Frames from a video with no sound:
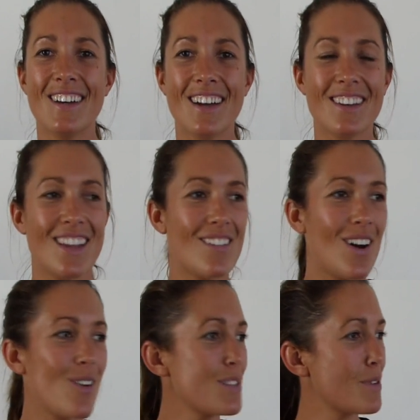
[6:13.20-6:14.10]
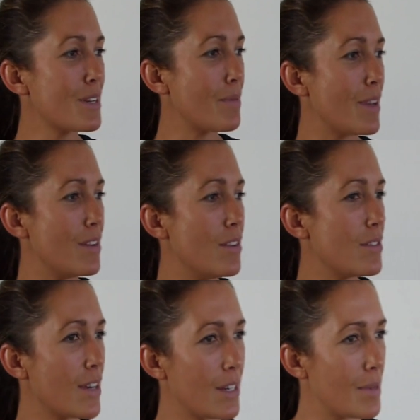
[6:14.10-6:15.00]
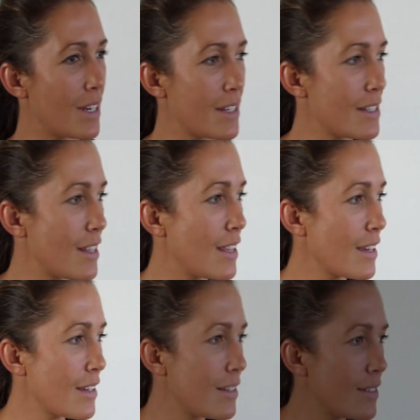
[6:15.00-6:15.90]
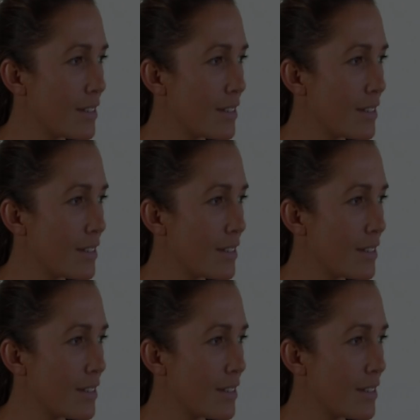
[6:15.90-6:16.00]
I could never, I always wanted to be a newsreader, but I just don't think I could do